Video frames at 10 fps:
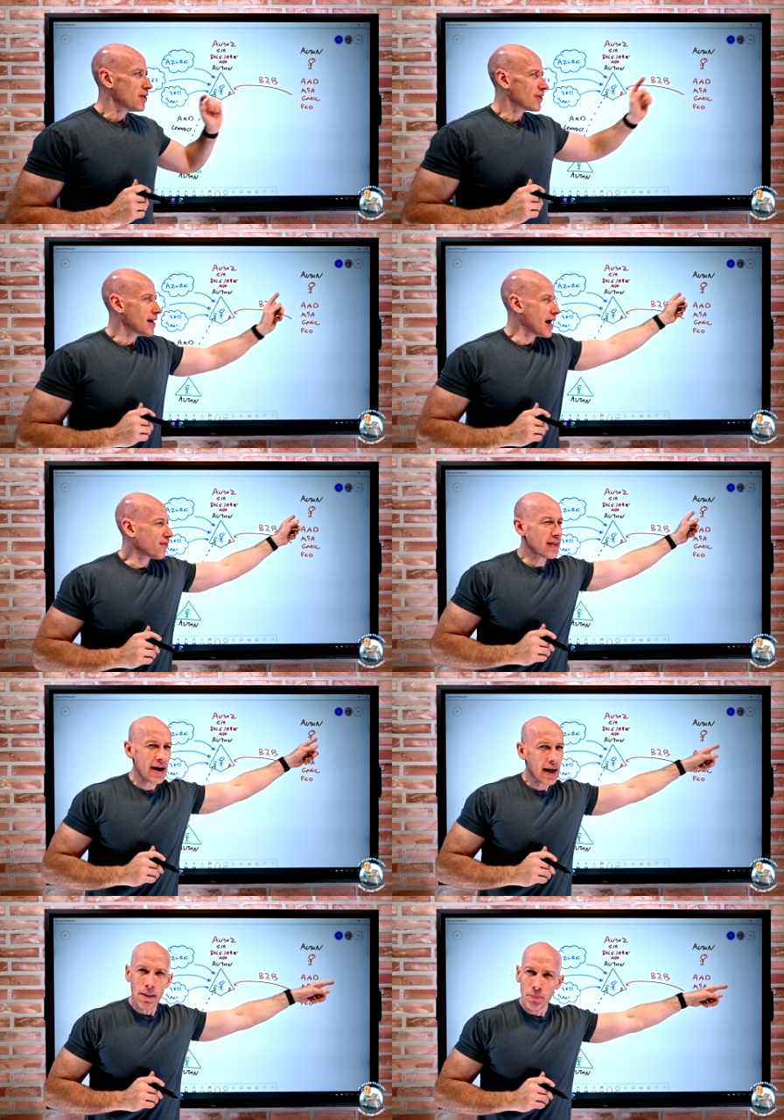If they left
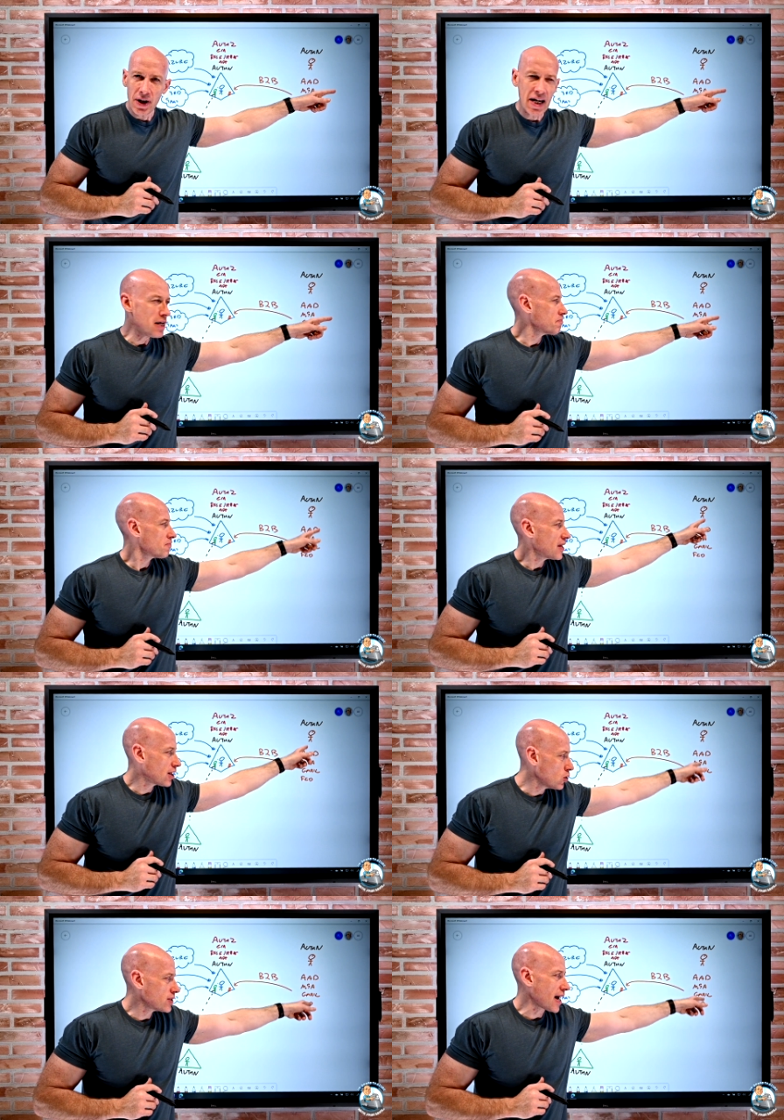their company,
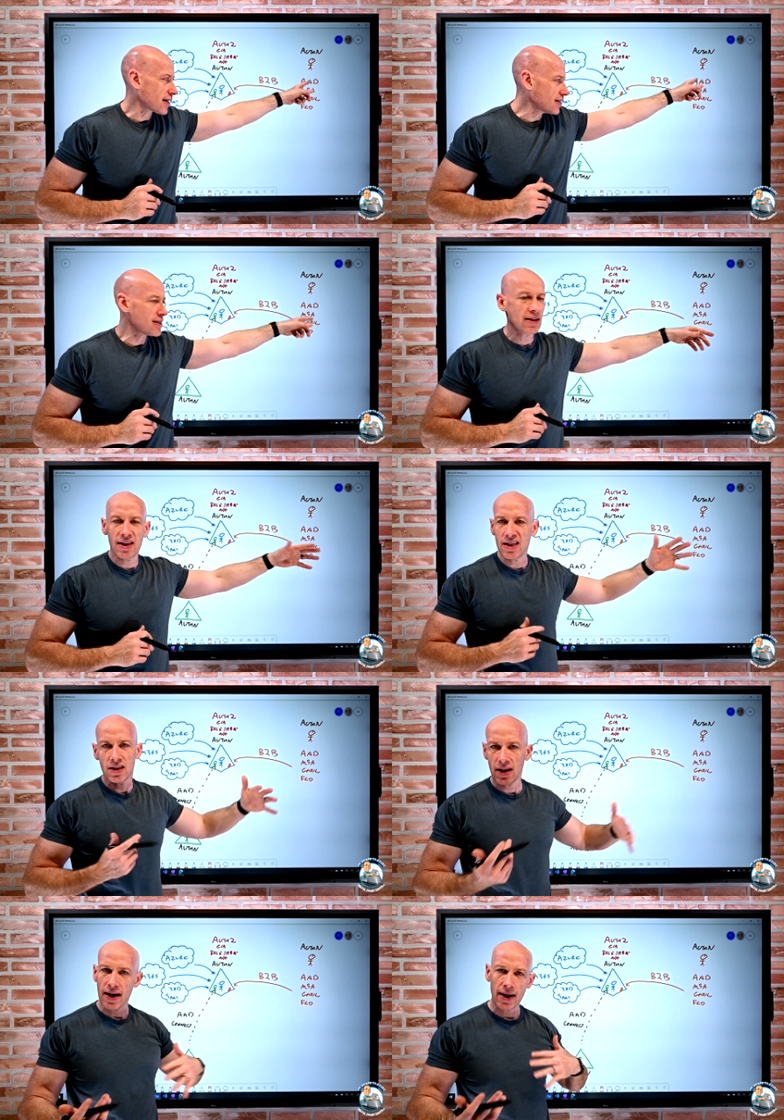they'd lose access to
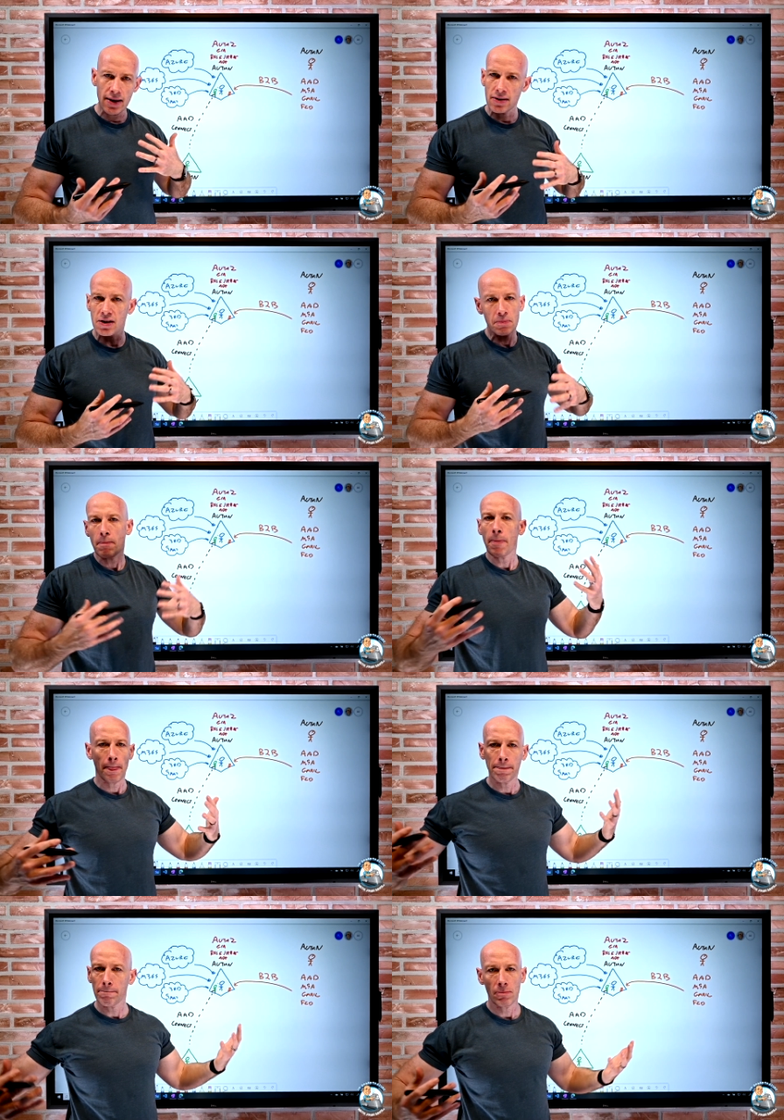these things.
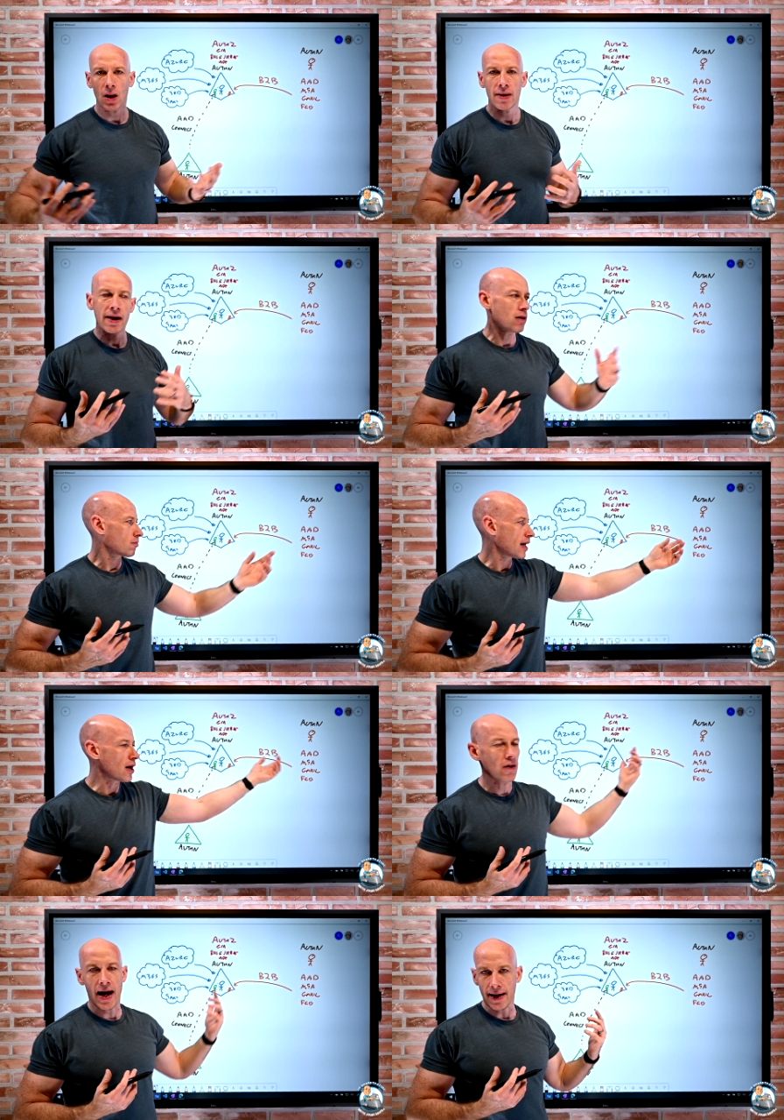They, they
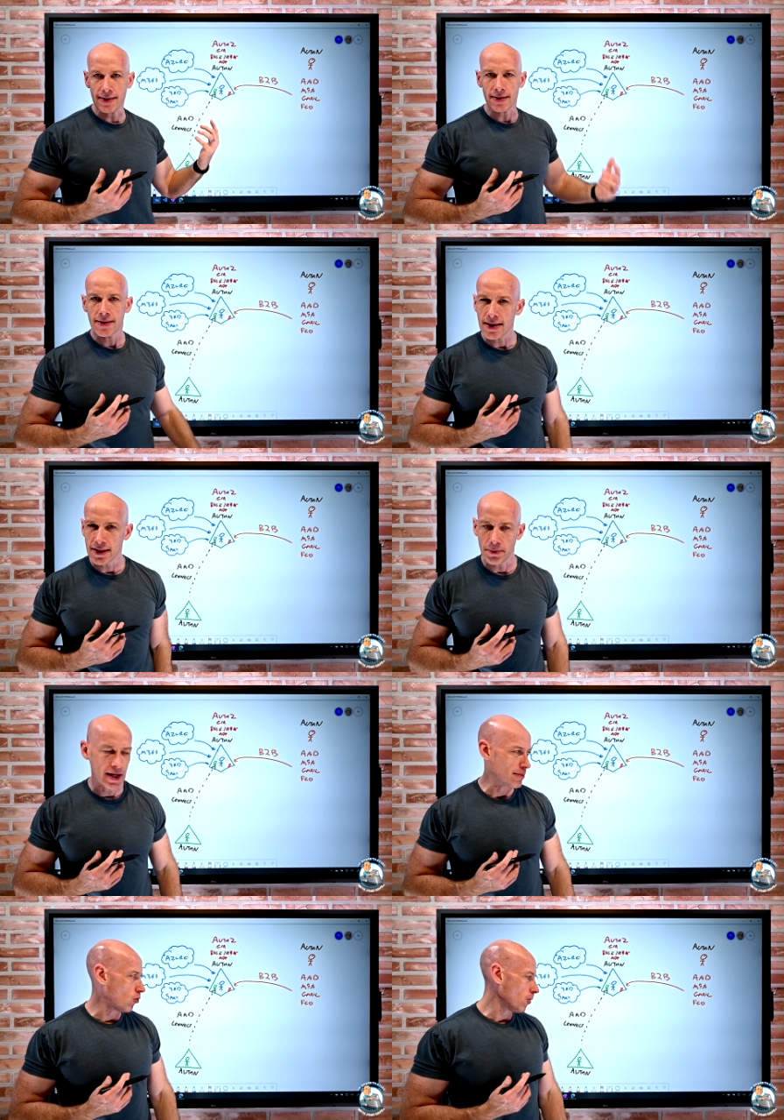can't access the system
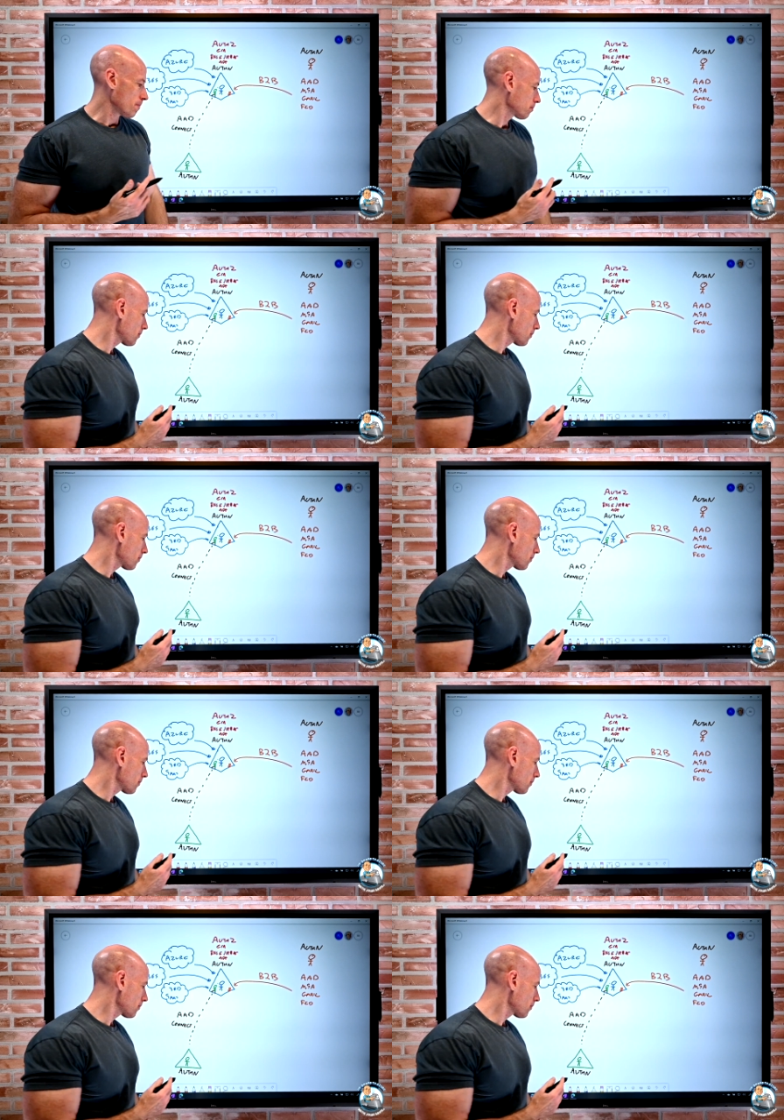anymore.